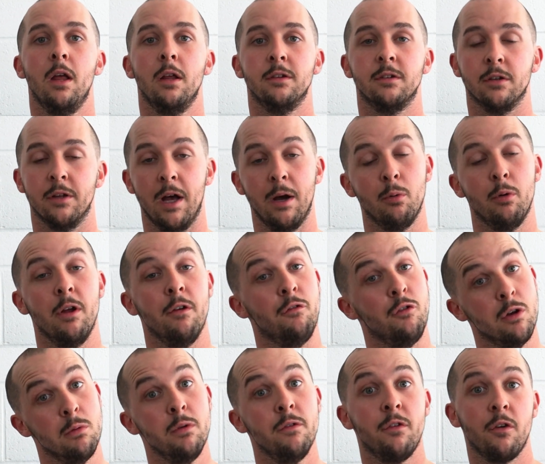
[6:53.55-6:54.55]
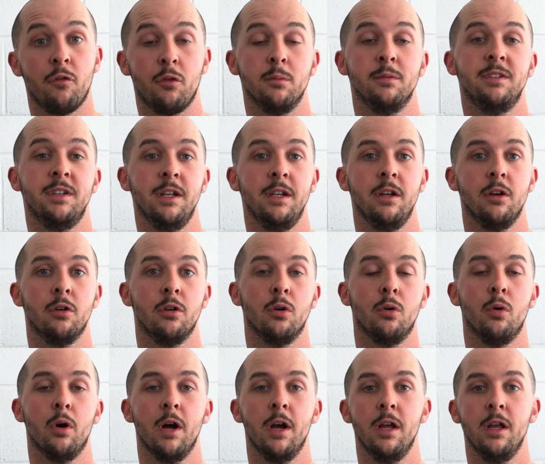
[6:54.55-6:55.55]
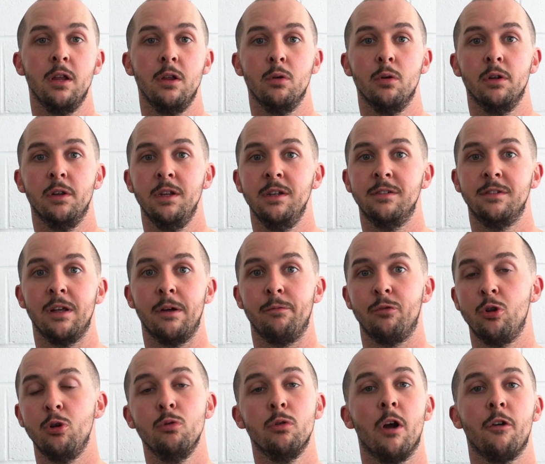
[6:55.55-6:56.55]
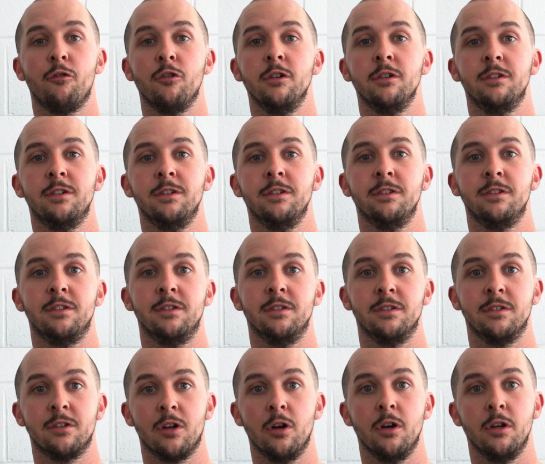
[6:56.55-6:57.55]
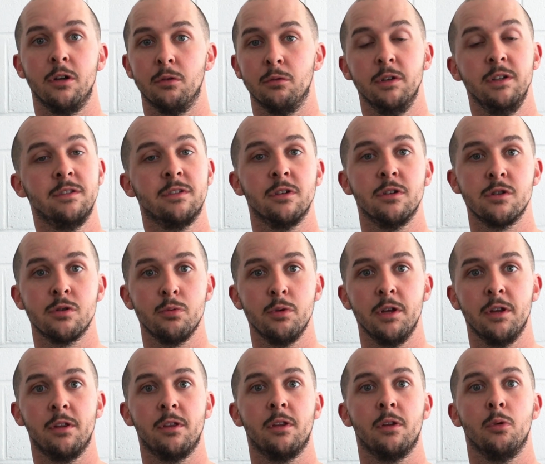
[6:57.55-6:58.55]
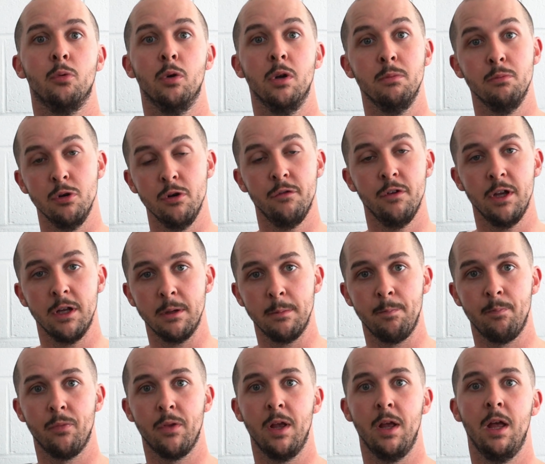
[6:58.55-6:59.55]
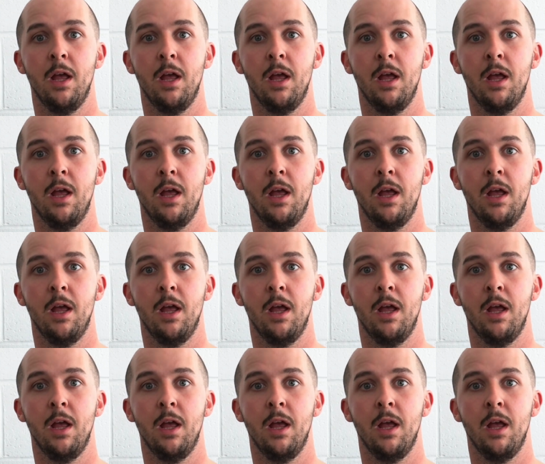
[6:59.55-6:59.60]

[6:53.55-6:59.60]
So that way, if you're moving from San Diego to Hawaii, you at least have 2 references to start your research with when moving.